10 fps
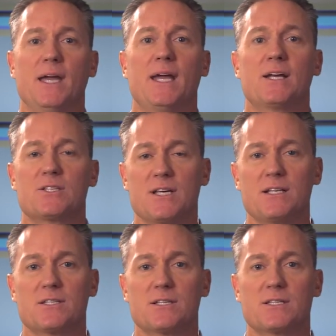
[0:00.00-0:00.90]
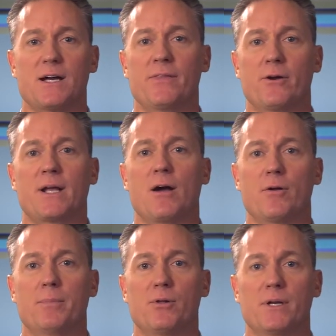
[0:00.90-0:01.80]
and consensus on their
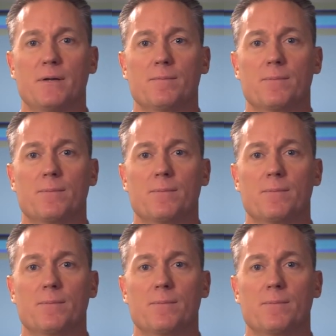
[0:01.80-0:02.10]
accountability.